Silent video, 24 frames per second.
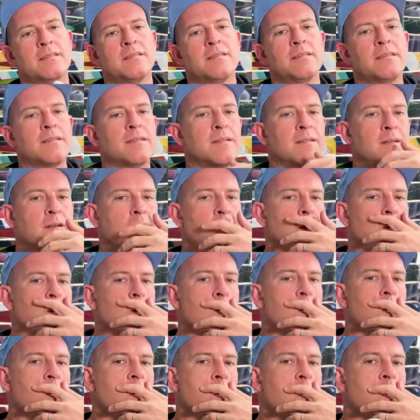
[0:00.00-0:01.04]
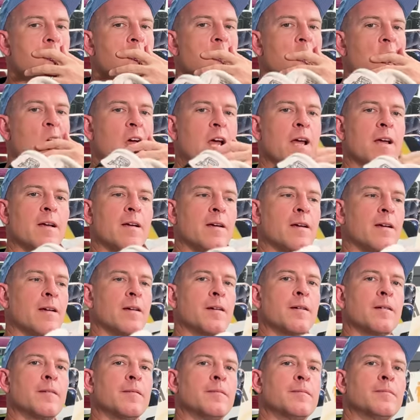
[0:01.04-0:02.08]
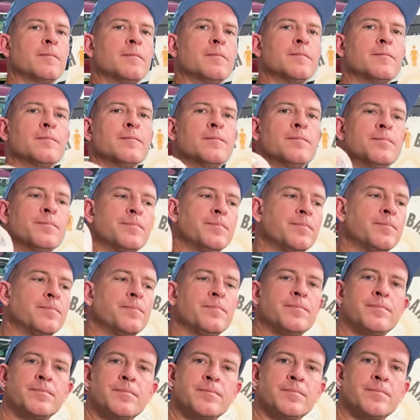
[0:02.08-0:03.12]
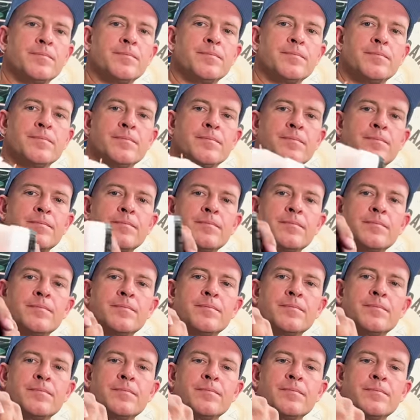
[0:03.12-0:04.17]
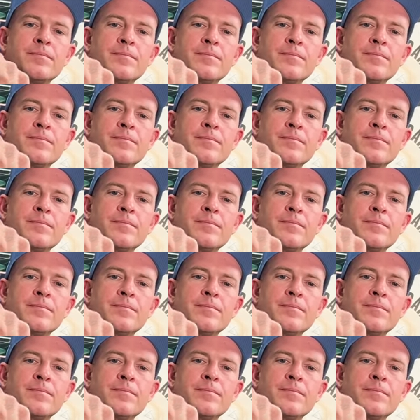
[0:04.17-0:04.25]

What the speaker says: (not speaking)